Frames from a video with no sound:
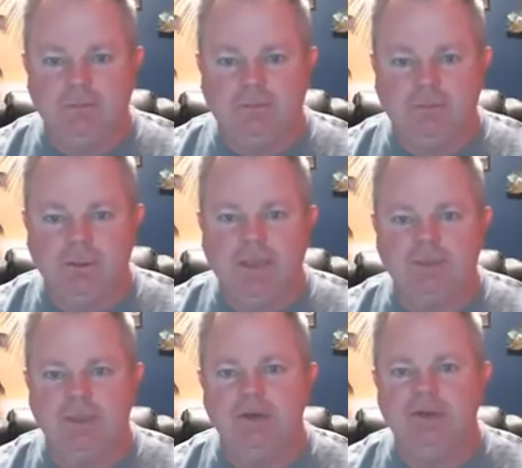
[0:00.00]
Yes,
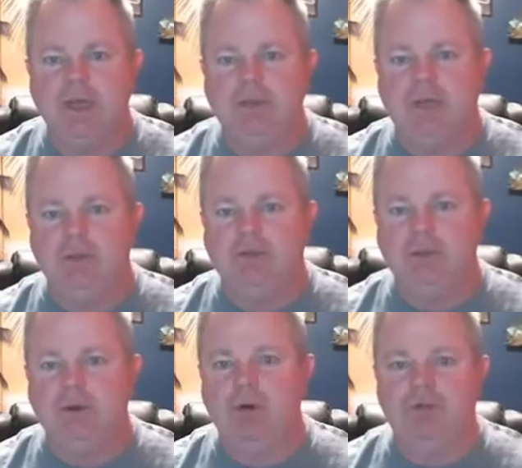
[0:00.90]
and you tell them that you're
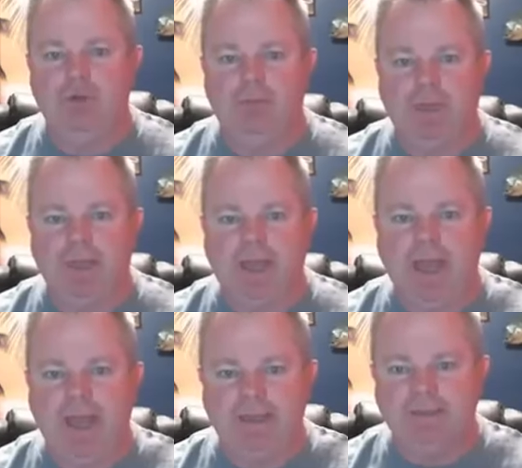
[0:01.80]
promoting through Bing
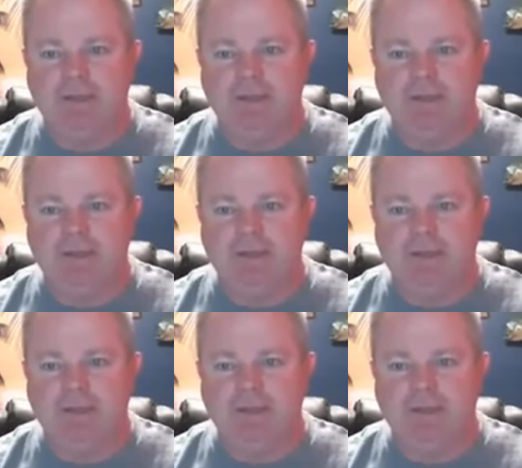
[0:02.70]
ads, right?